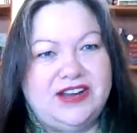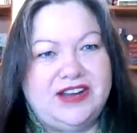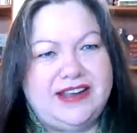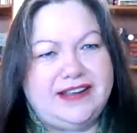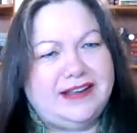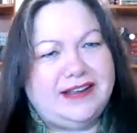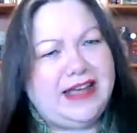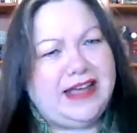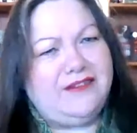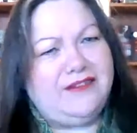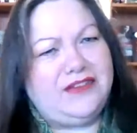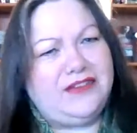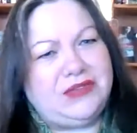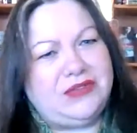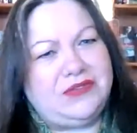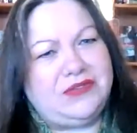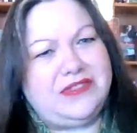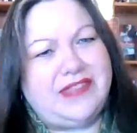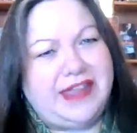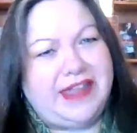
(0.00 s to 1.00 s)
having you
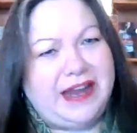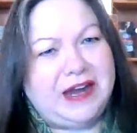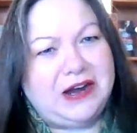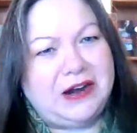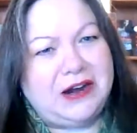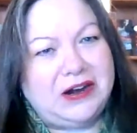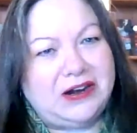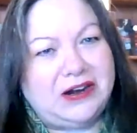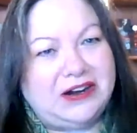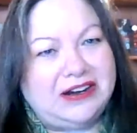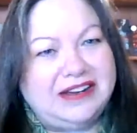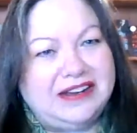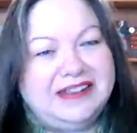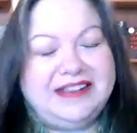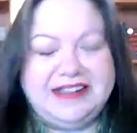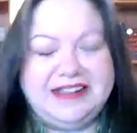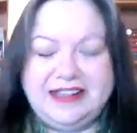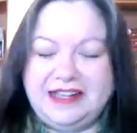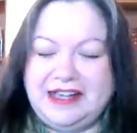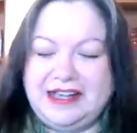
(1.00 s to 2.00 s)
there.
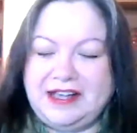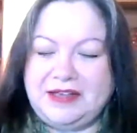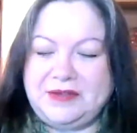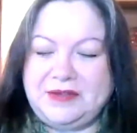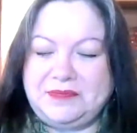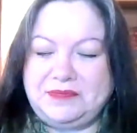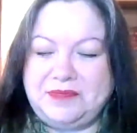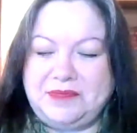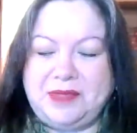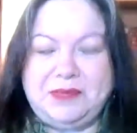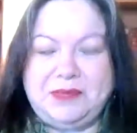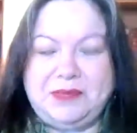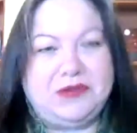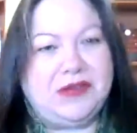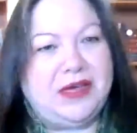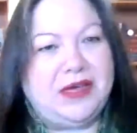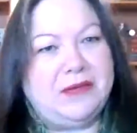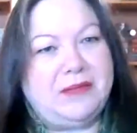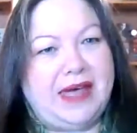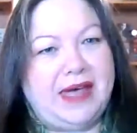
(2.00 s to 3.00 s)
Maybe you can
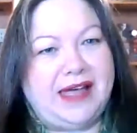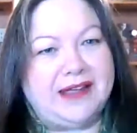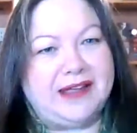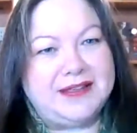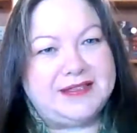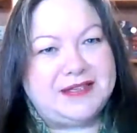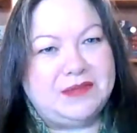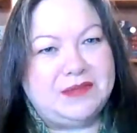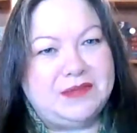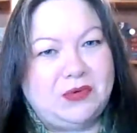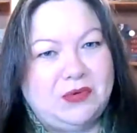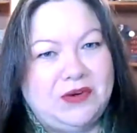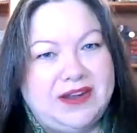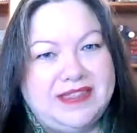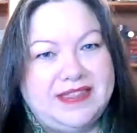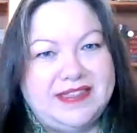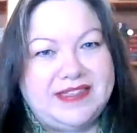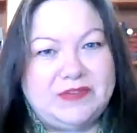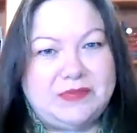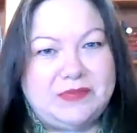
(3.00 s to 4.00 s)
come back at some point.
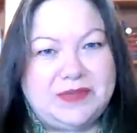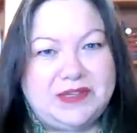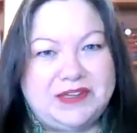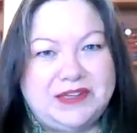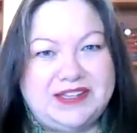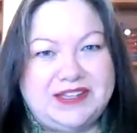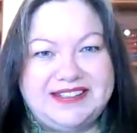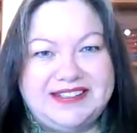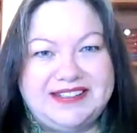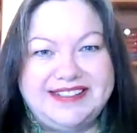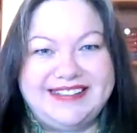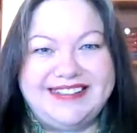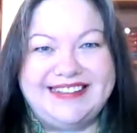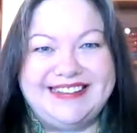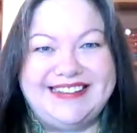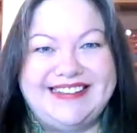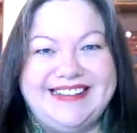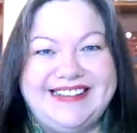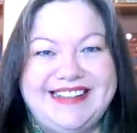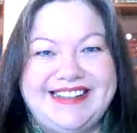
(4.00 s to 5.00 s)
That would be good.
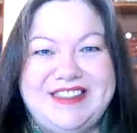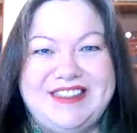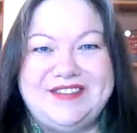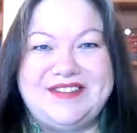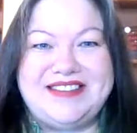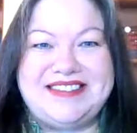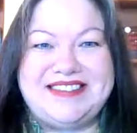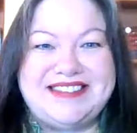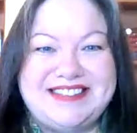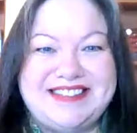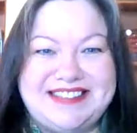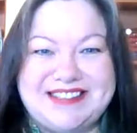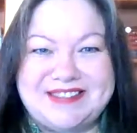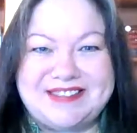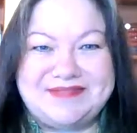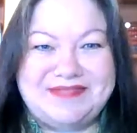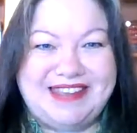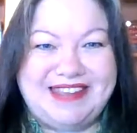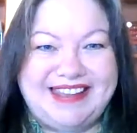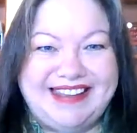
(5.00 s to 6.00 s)
Otherwise, it's just
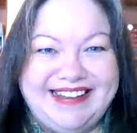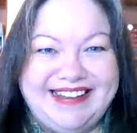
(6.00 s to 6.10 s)
me.